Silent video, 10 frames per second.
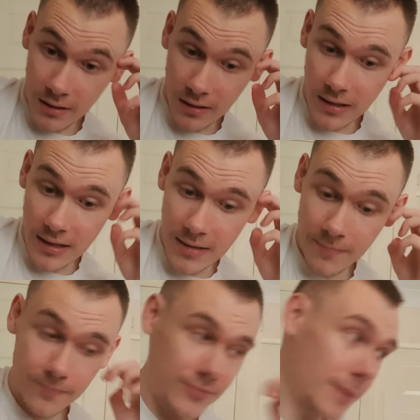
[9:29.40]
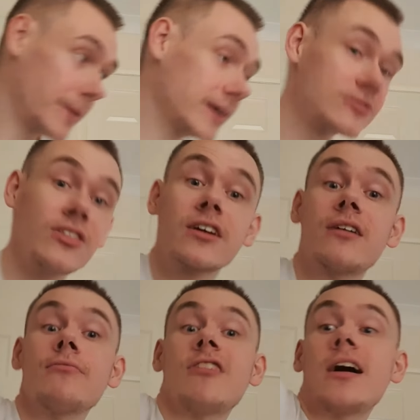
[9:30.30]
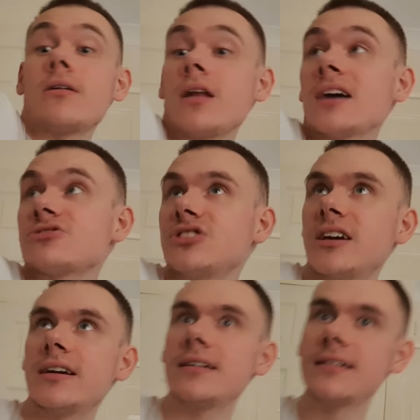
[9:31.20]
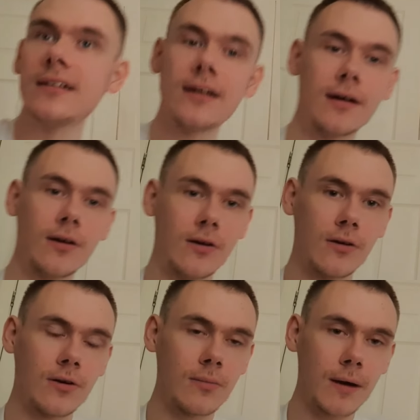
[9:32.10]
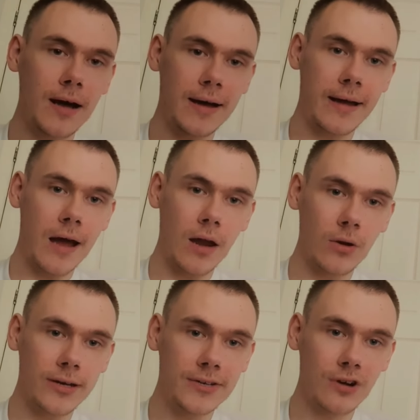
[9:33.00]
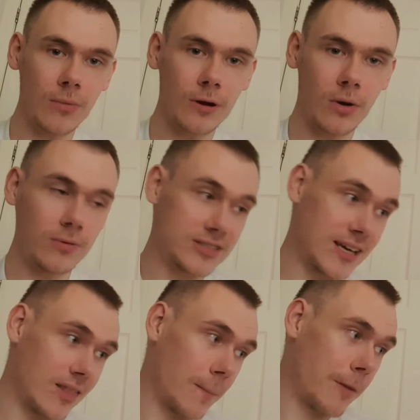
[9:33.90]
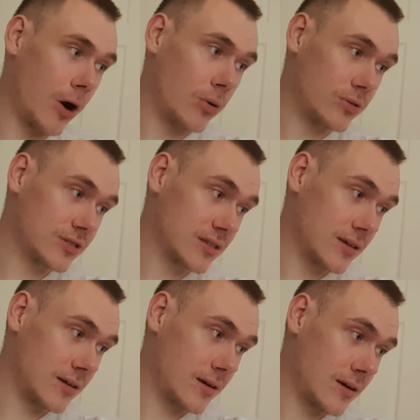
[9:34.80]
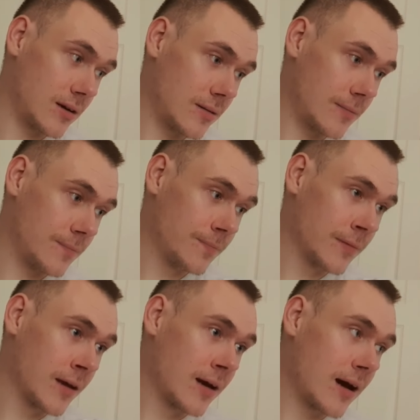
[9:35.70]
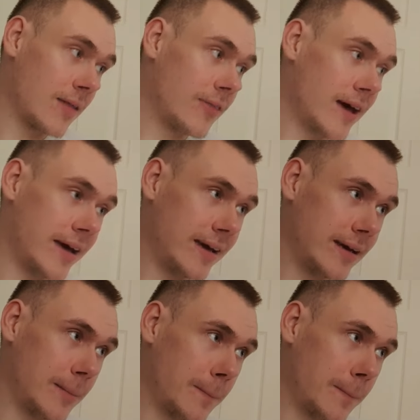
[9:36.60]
They beat us in the grand final last year by a lucky drop goal which hit the post, and they